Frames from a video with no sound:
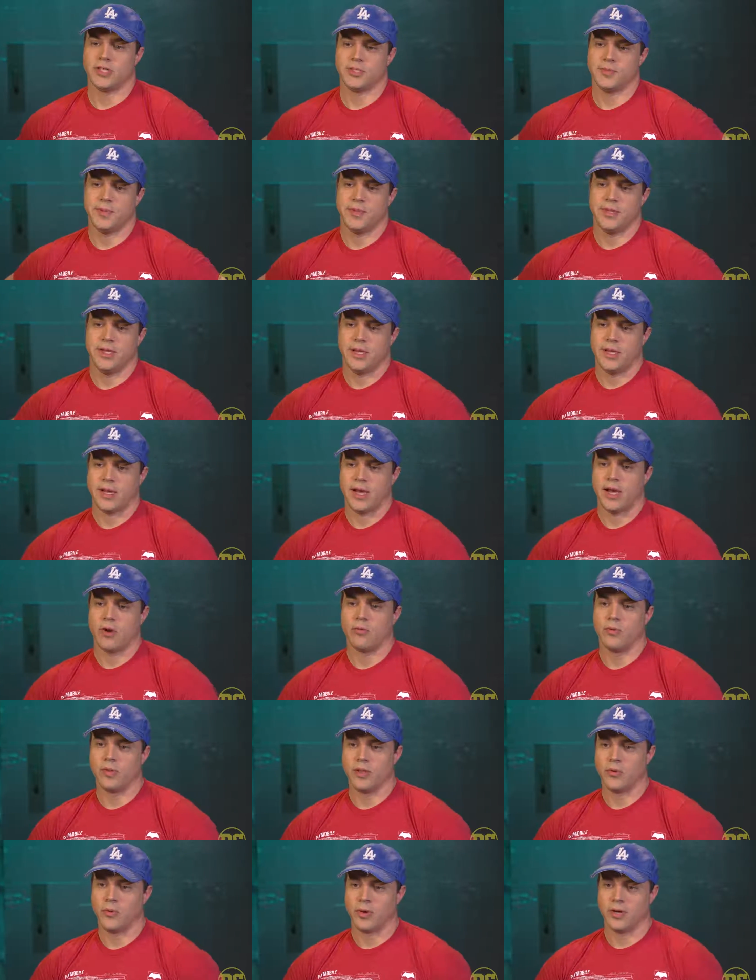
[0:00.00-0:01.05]
Watchmen, and I
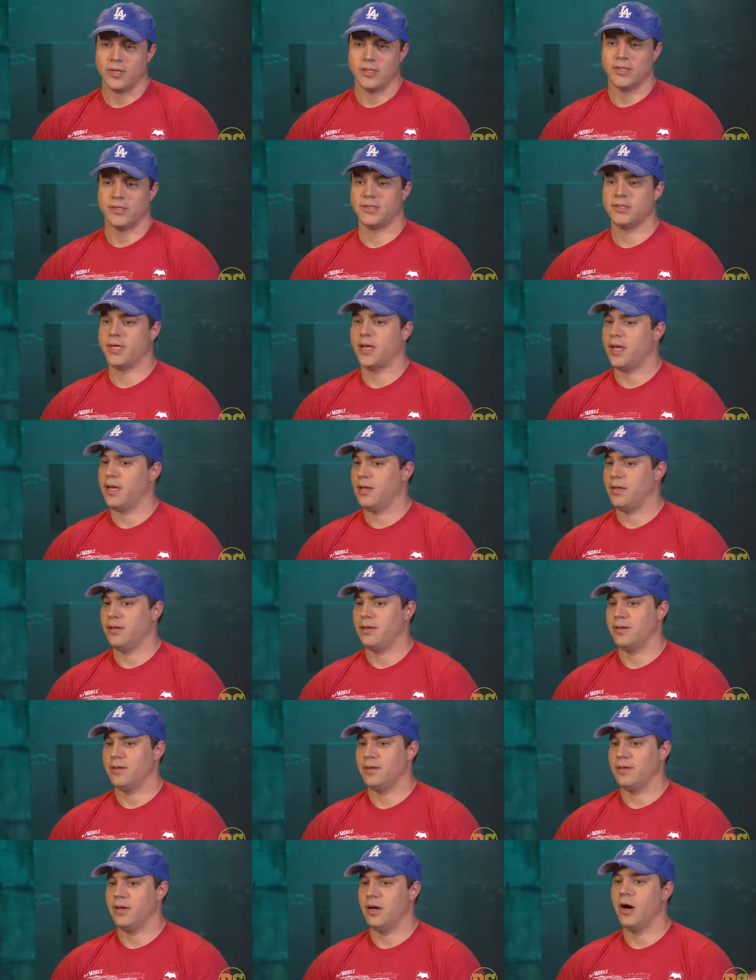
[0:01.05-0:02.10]
really wanted to say,
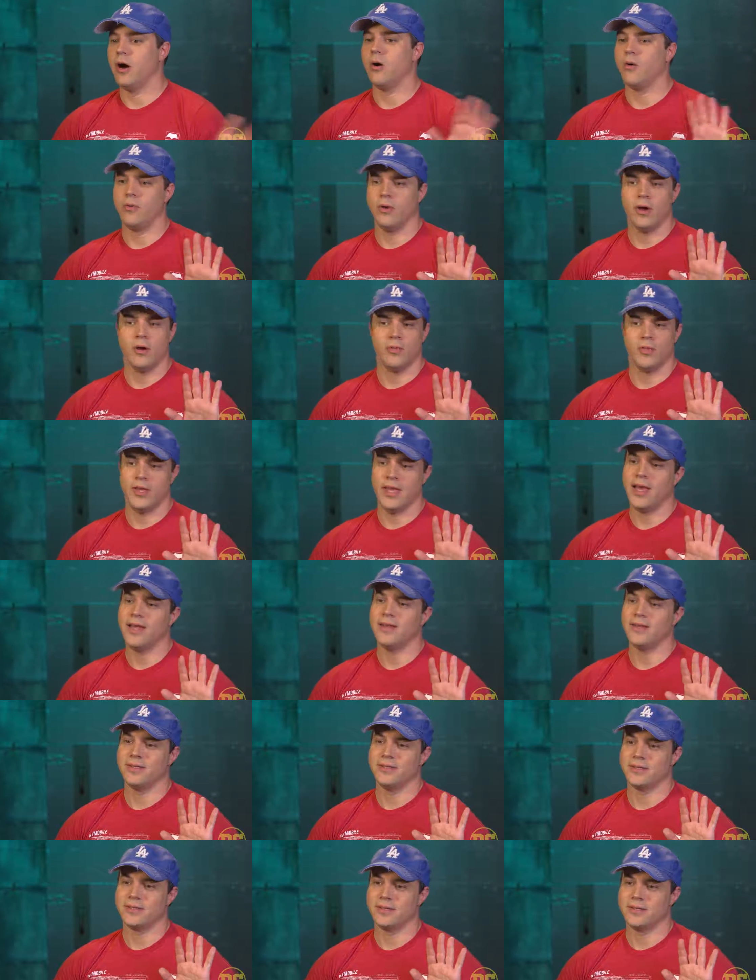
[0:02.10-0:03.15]
oh no, the end
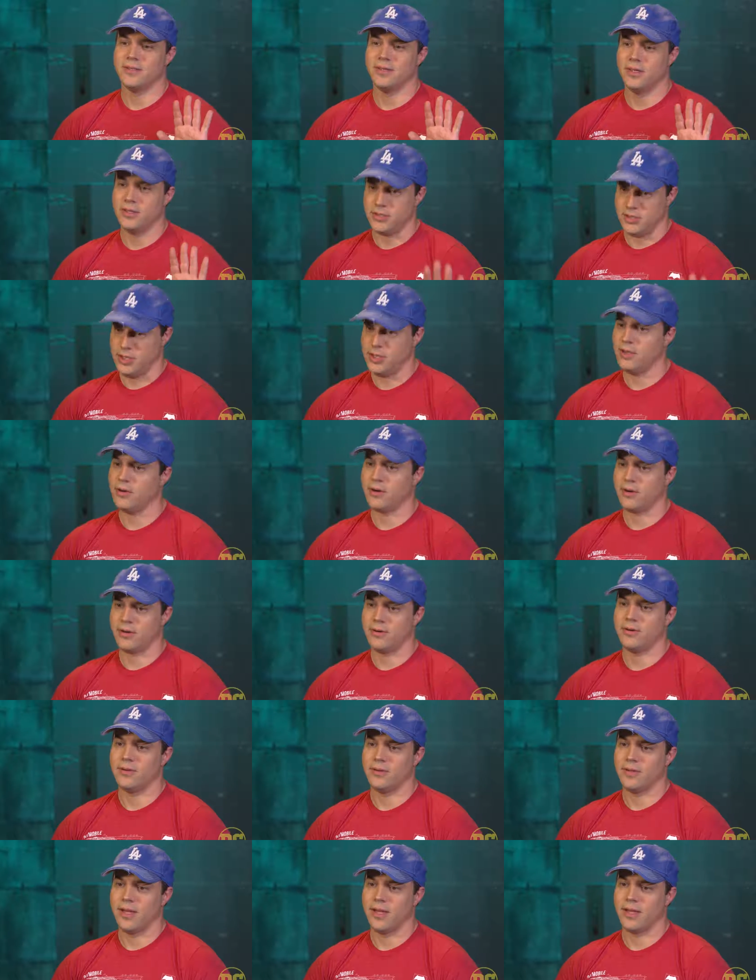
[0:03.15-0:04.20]
is here.
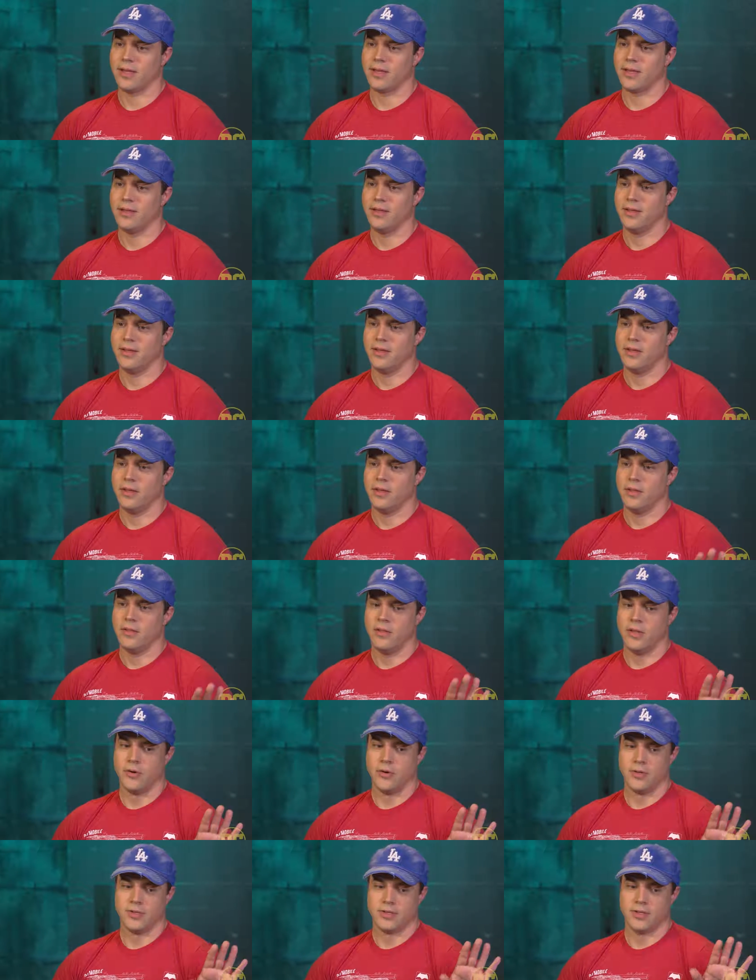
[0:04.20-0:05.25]
Like,
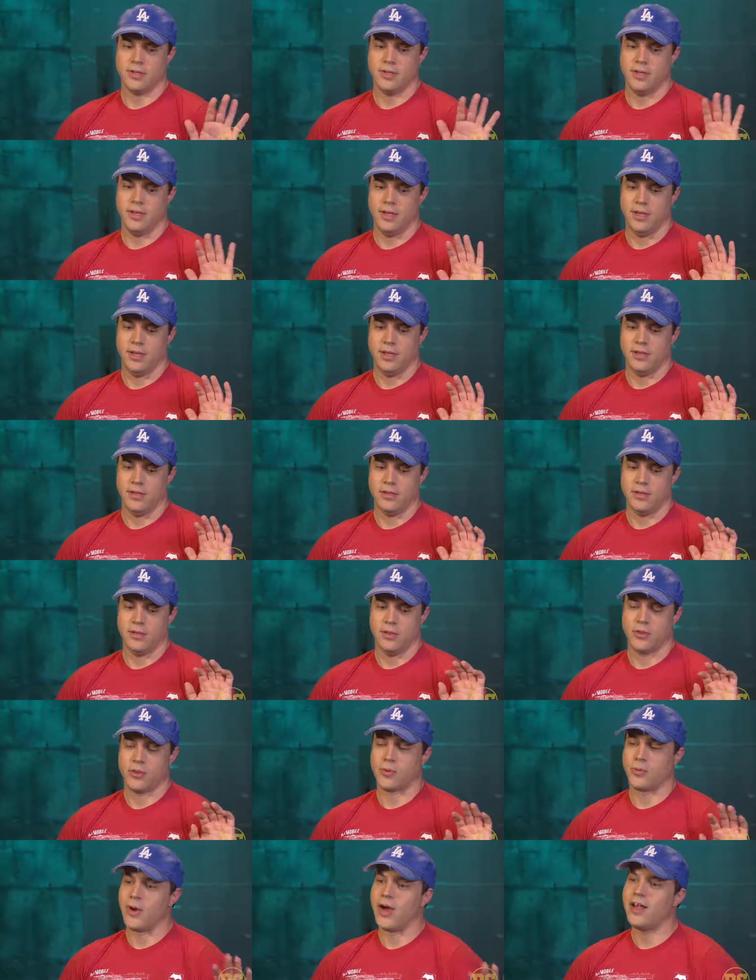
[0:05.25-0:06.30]
there is the
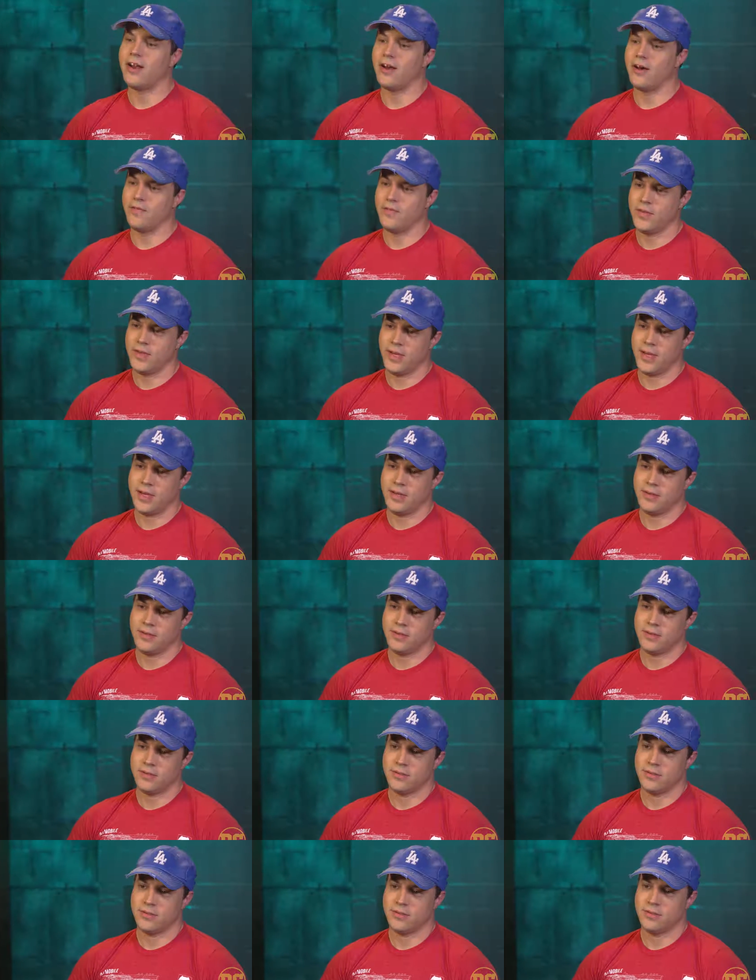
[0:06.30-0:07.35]
threat of the
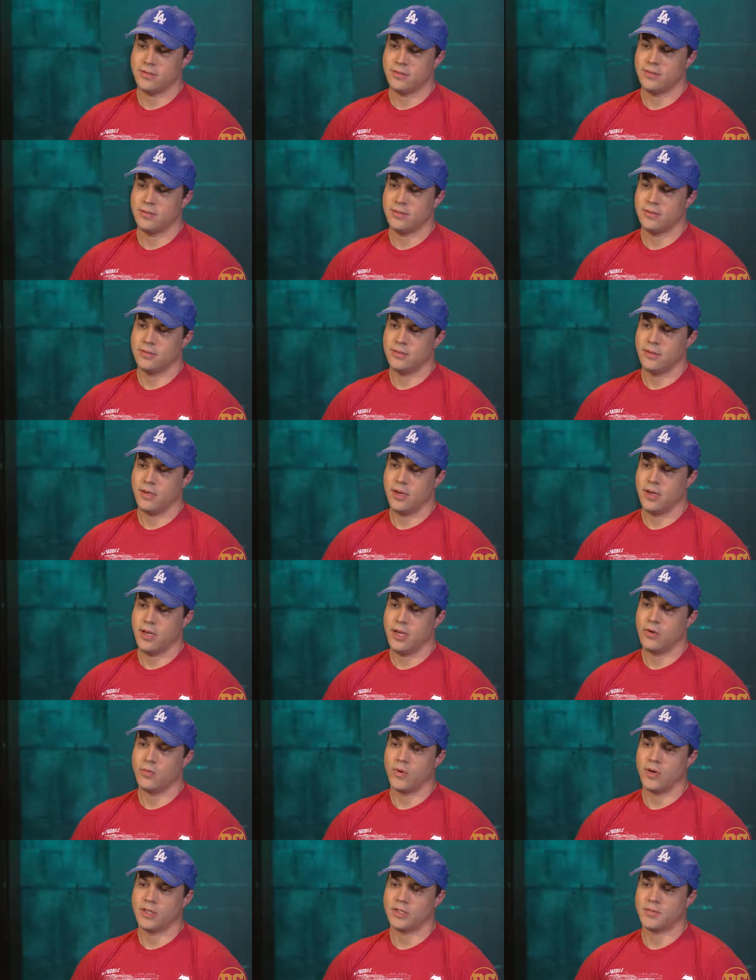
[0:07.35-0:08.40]
end
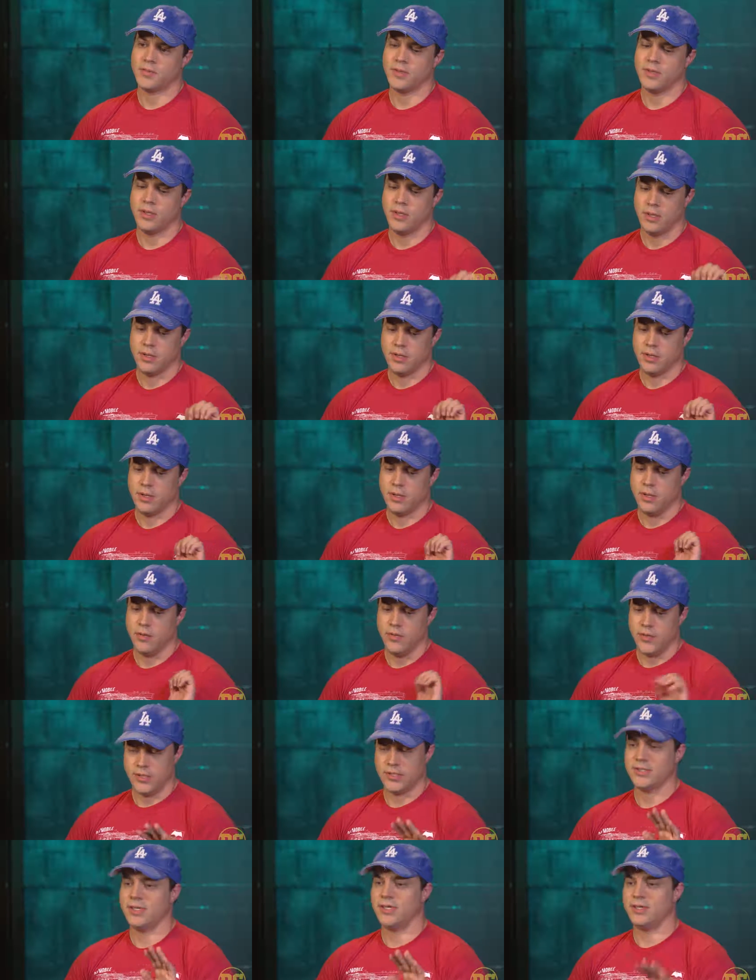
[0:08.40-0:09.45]
in Watchmen.
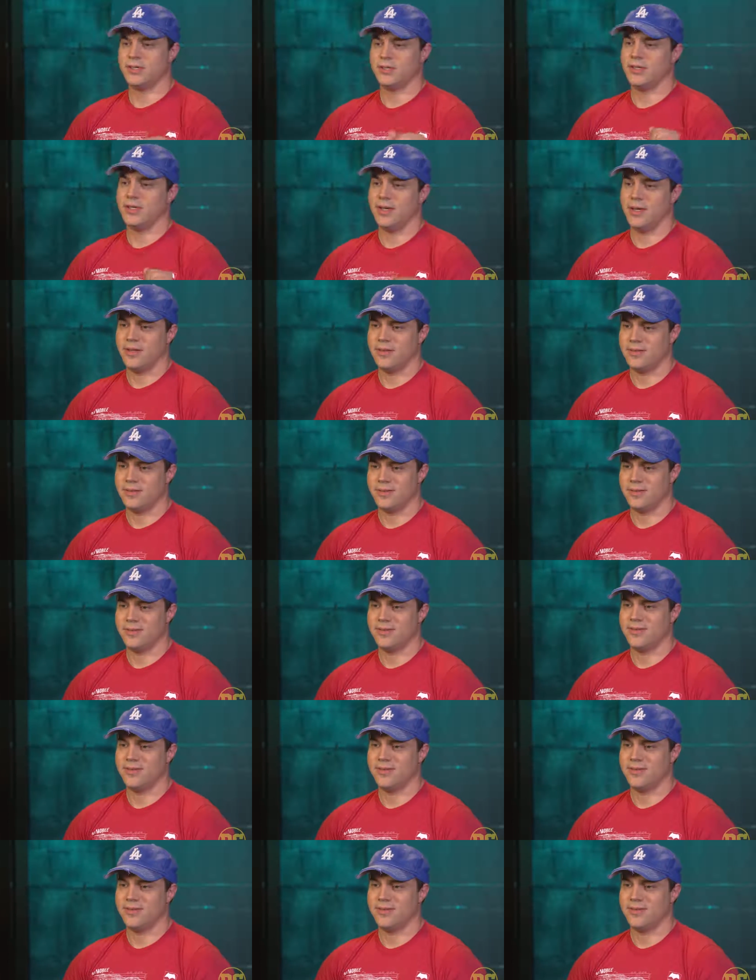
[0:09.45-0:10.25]
This is the end.